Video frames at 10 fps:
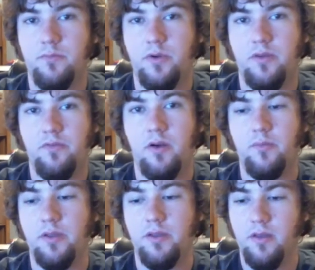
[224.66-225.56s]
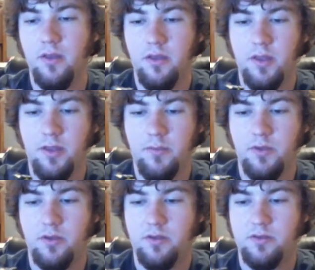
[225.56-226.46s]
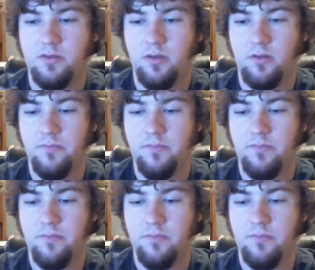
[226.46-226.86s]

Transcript: pretty firmly, because